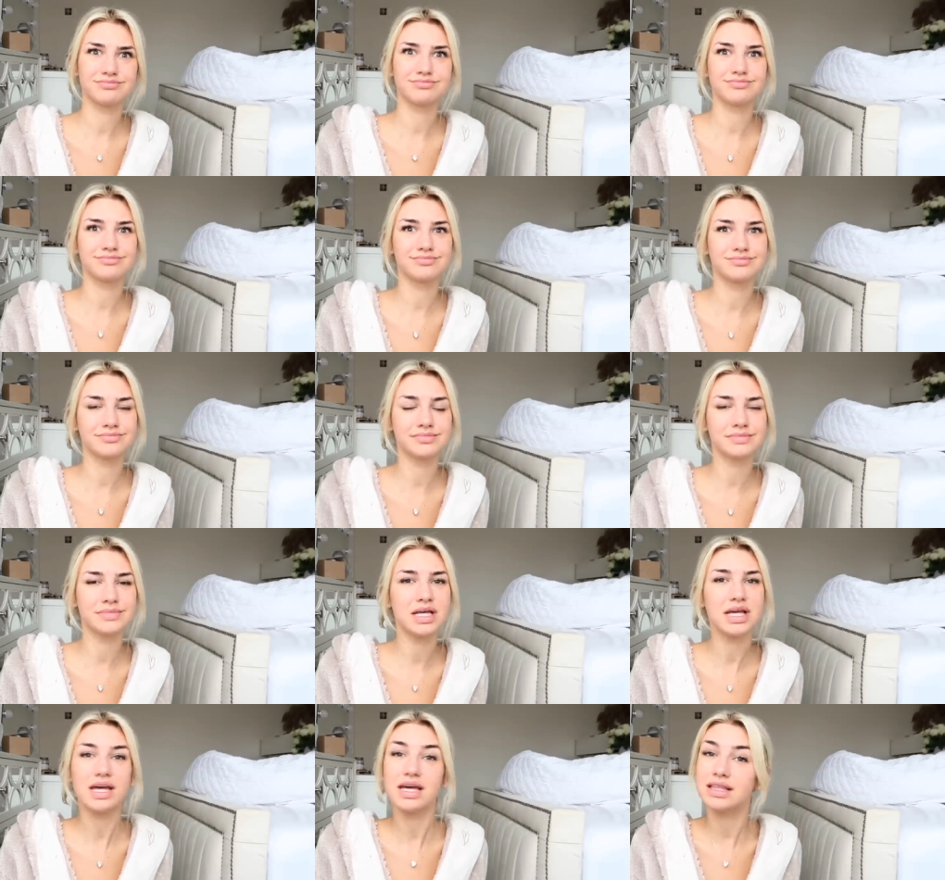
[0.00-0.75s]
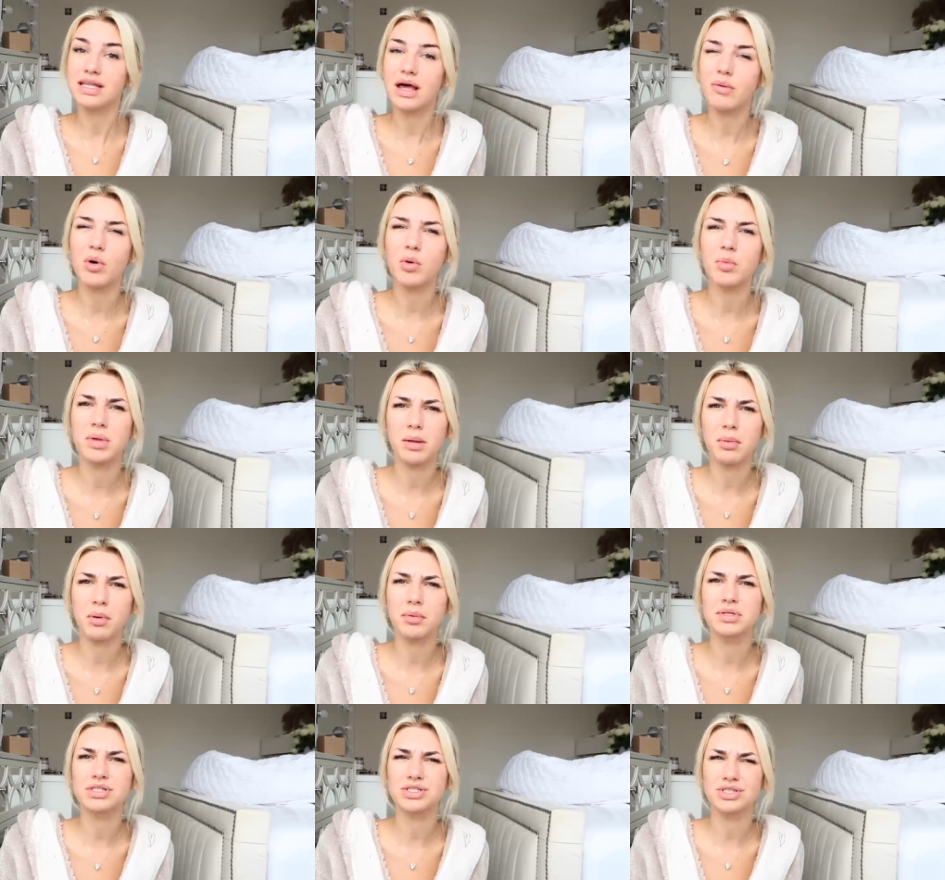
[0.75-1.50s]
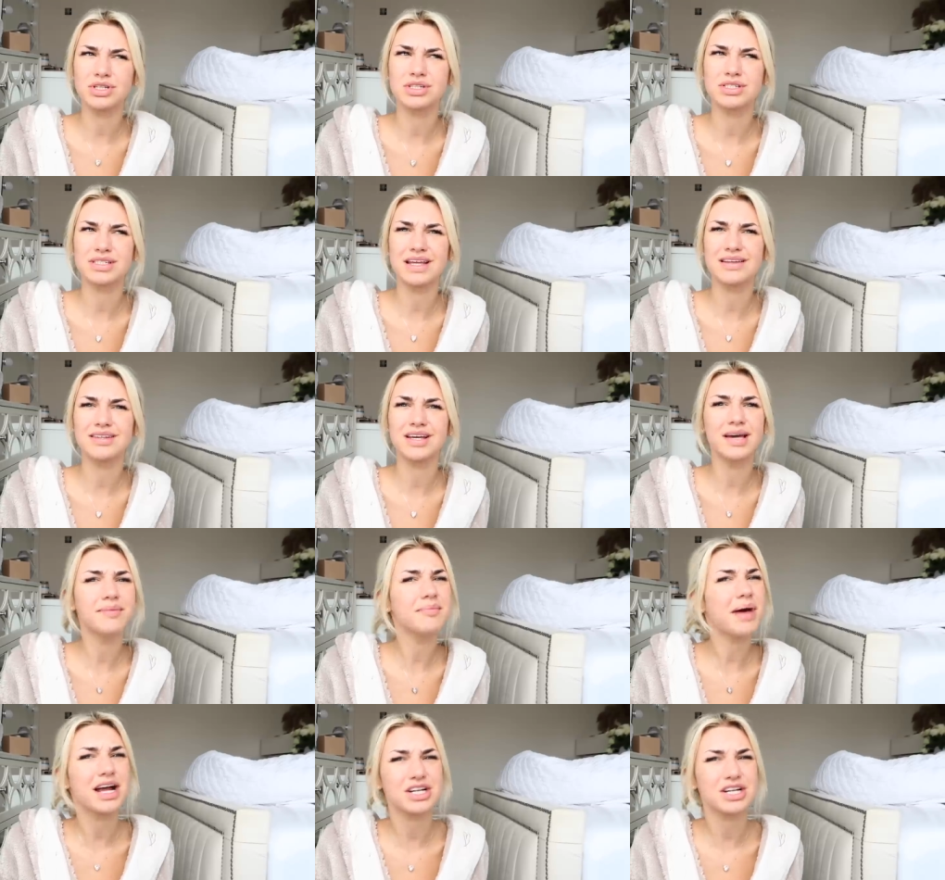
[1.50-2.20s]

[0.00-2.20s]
Mm, in that moment I probably should have said um,